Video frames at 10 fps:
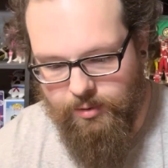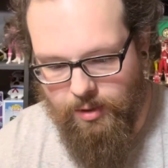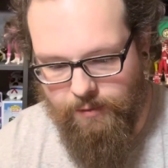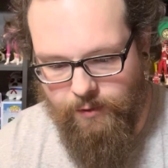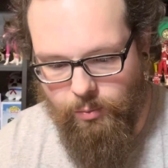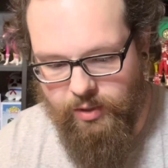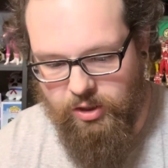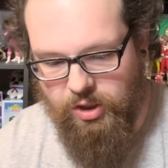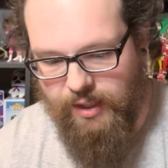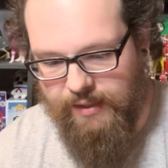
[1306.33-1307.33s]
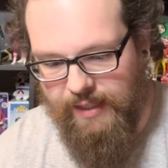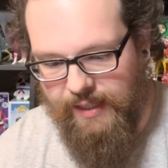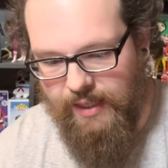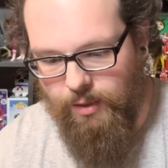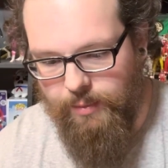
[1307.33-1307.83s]
so if you want to check that
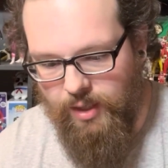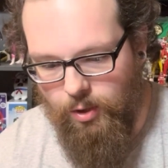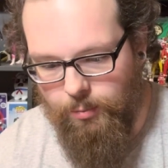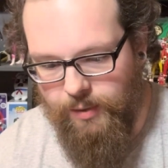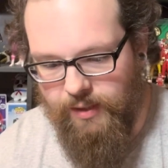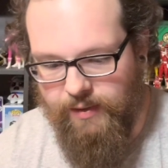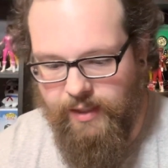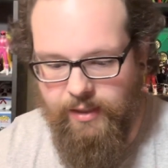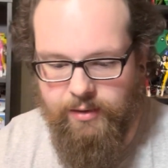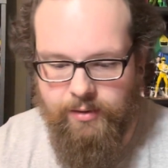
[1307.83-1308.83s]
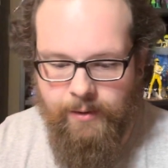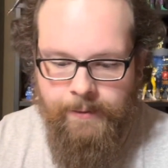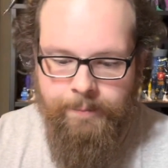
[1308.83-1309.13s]
out, me opening these.